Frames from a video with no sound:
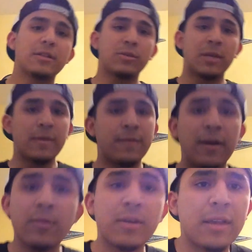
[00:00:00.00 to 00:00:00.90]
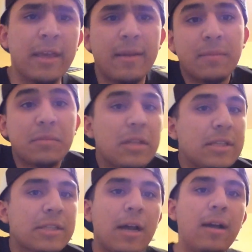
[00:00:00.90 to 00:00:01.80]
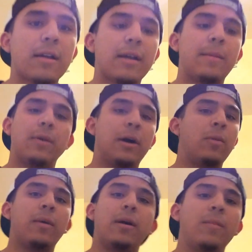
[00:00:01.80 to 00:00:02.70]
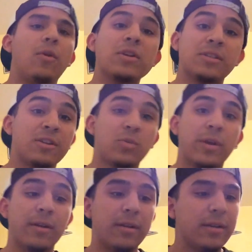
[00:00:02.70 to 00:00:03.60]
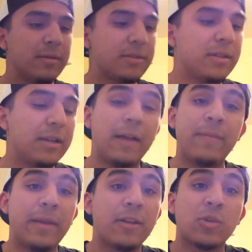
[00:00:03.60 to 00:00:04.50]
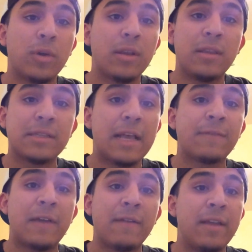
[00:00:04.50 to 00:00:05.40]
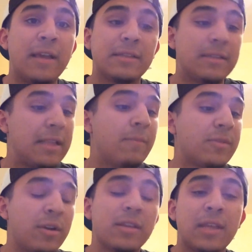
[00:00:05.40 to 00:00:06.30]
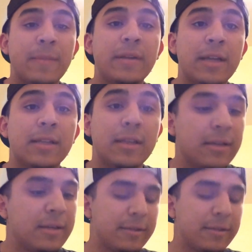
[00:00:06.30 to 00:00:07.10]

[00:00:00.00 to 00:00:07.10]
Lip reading: So, give me a follow and let's talk. I'm always on Twitter. Shit, I've been on Twitter these last 5 days, and I'm starting to think I'm addicted.